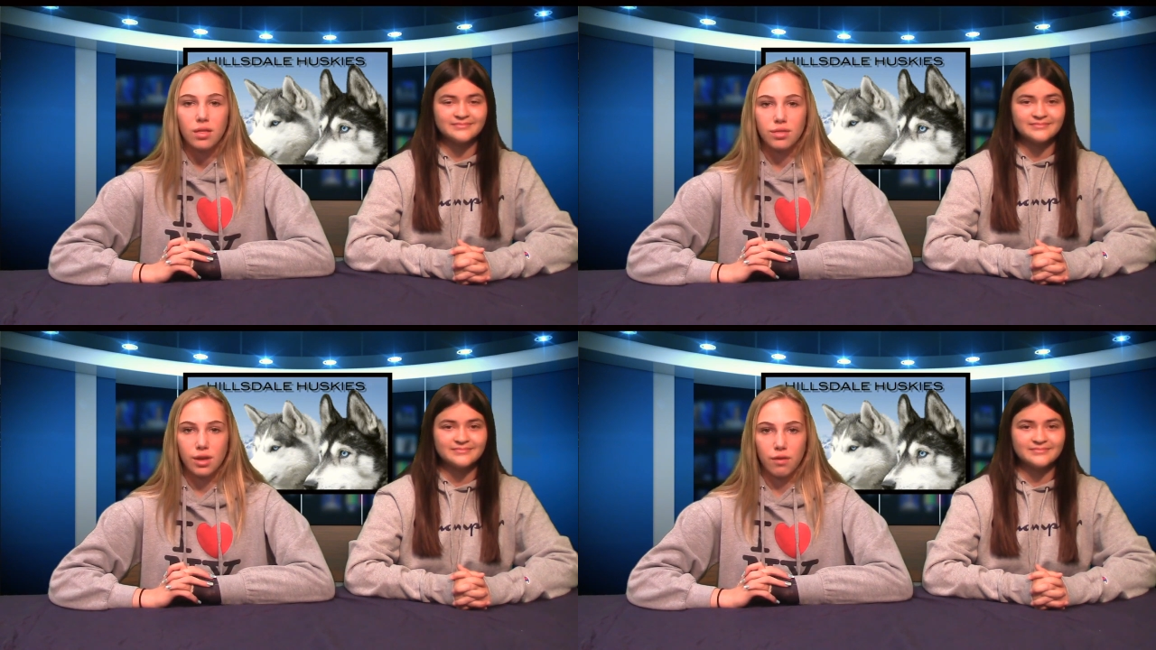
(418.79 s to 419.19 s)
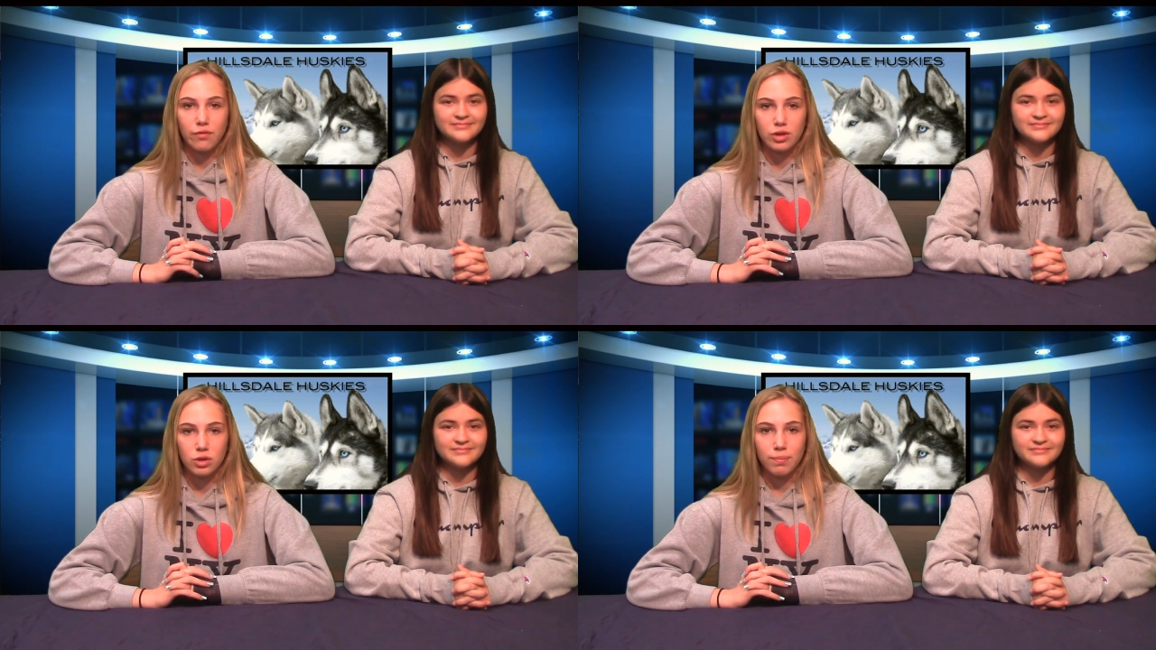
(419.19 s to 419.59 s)
Speaker 1: The
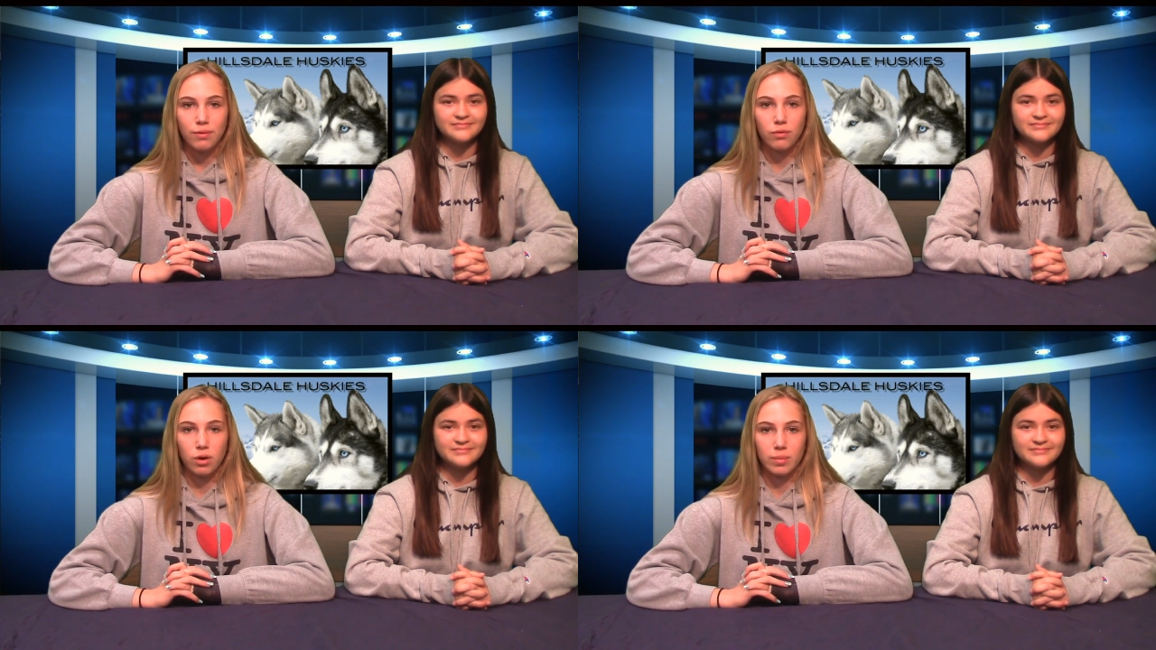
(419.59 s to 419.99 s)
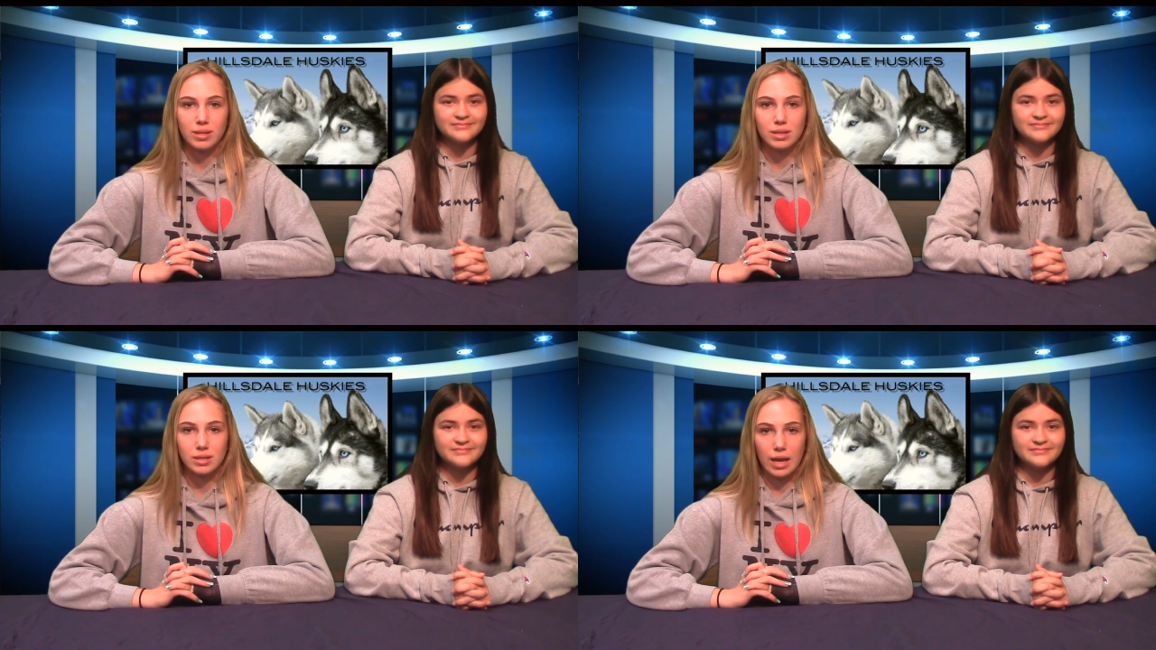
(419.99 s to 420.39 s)
official
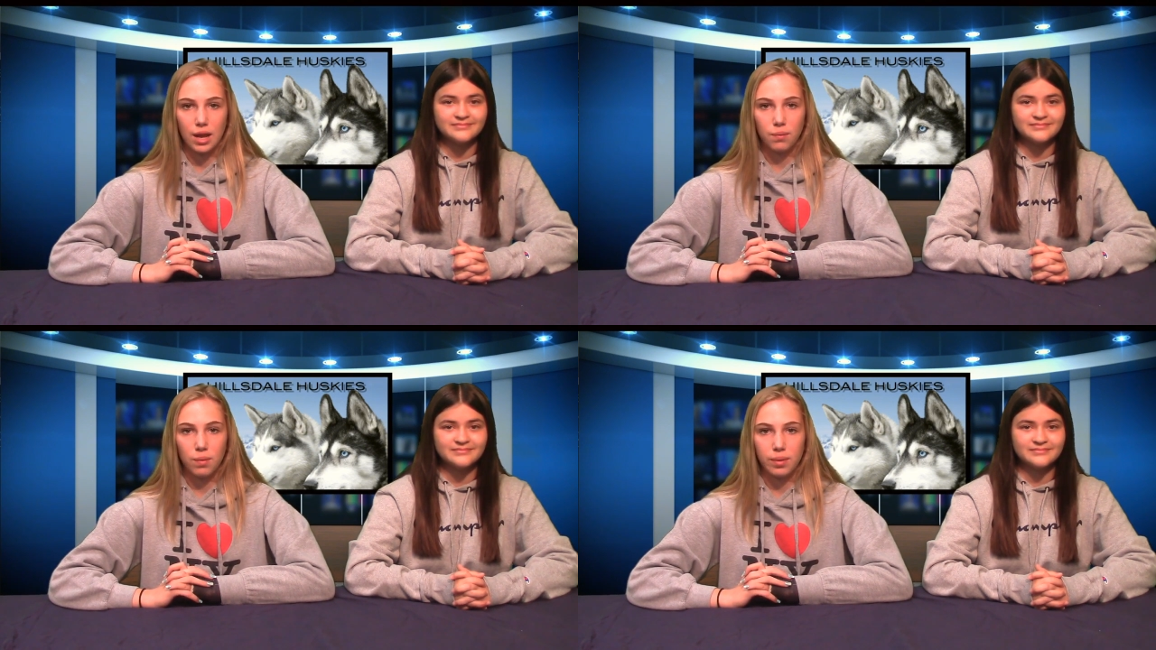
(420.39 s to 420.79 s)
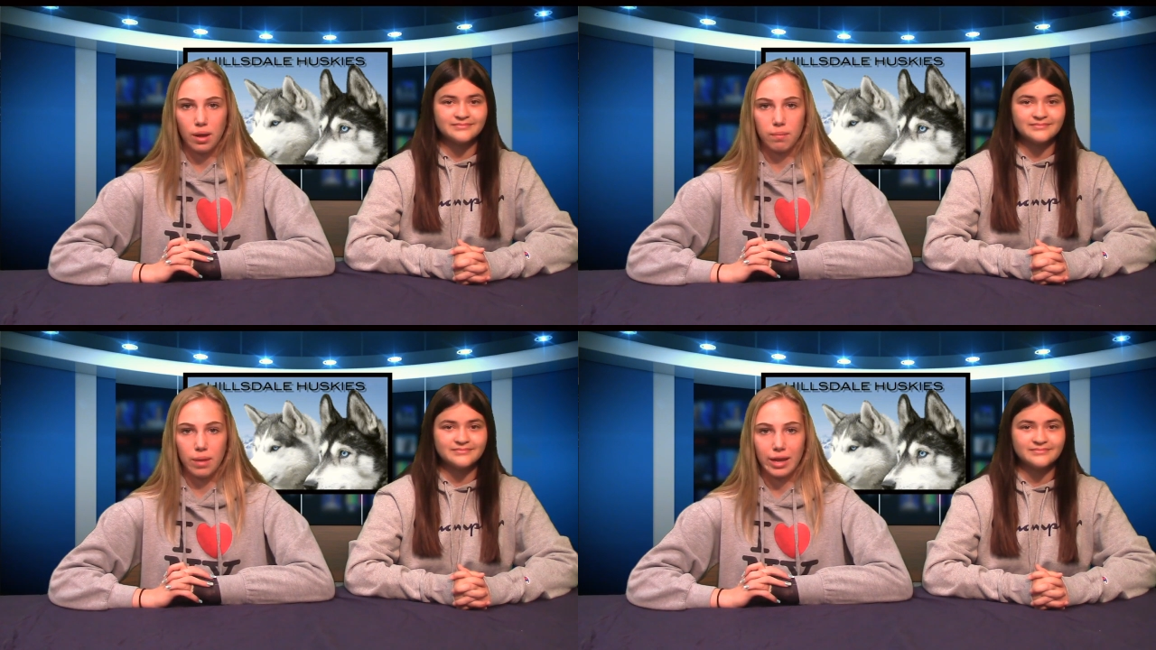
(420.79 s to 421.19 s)
performance date will be on May